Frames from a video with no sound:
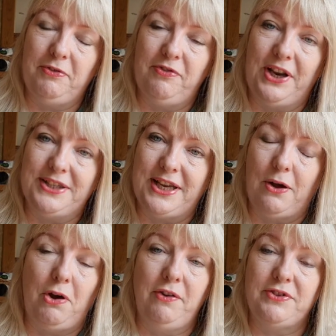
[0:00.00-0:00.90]
flat
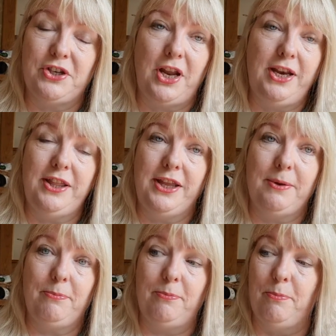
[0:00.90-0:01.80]
out. I haven't done
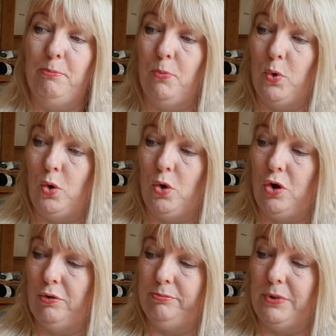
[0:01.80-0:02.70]
anything more
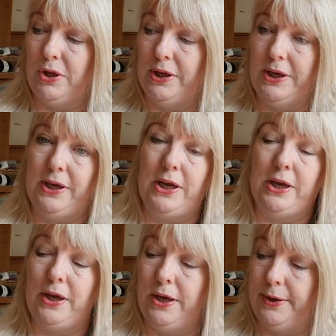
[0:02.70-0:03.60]
on my
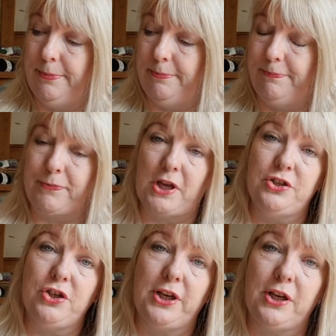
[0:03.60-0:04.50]

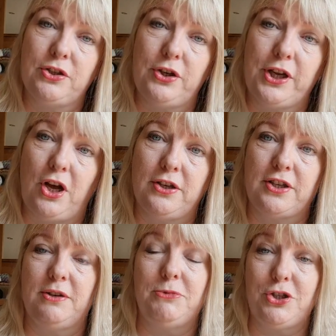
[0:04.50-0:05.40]
dolly
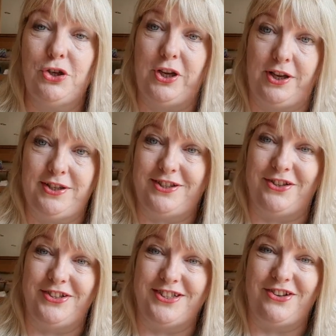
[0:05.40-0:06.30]
cardigan. I'm just looking because
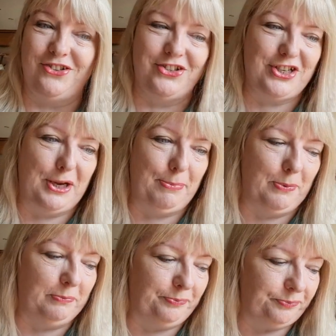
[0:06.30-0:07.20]
it's on the
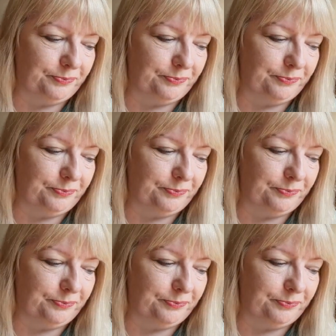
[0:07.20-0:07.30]
table.